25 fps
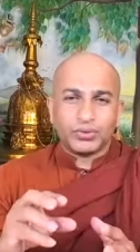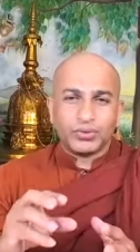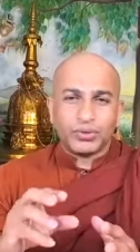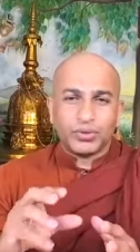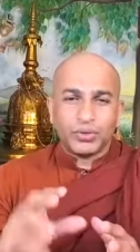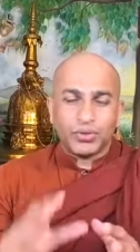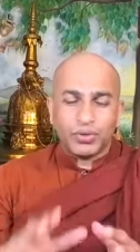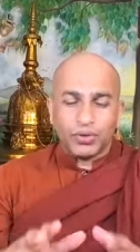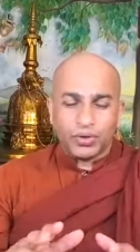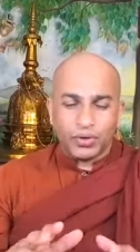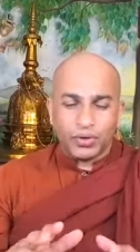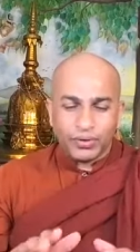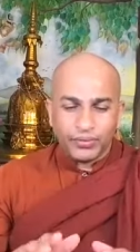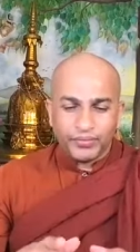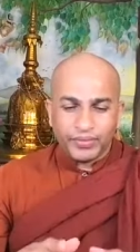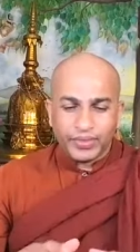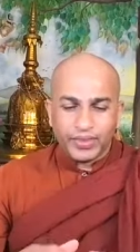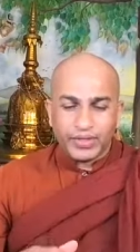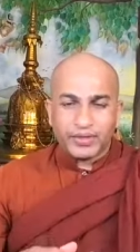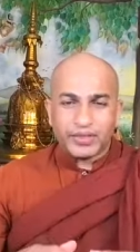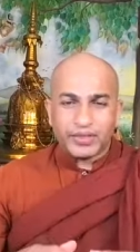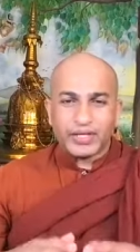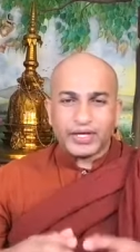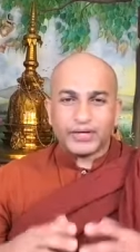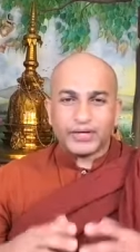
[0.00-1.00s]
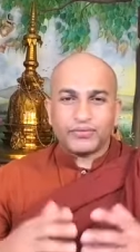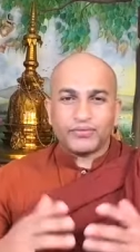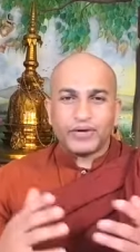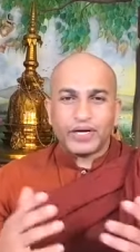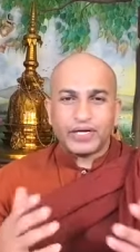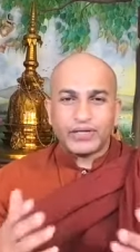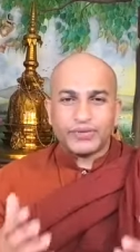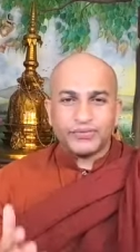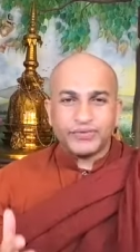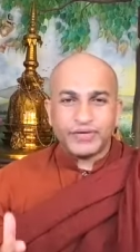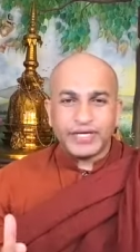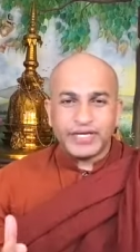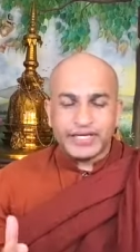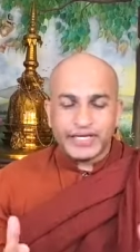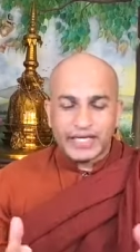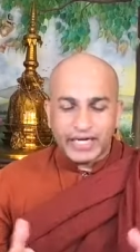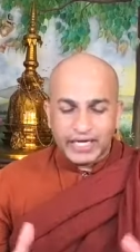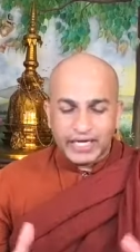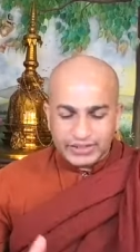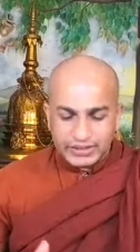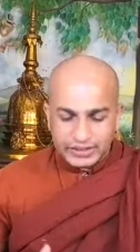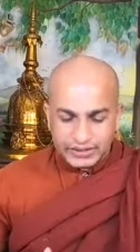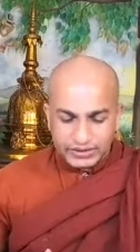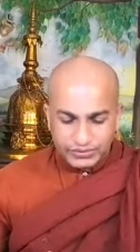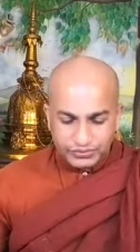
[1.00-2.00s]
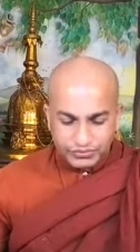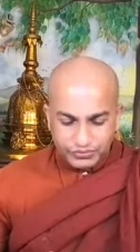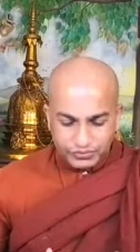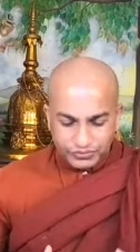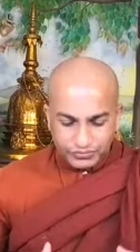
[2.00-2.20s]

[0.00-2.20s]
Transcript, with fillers: No, that what we does,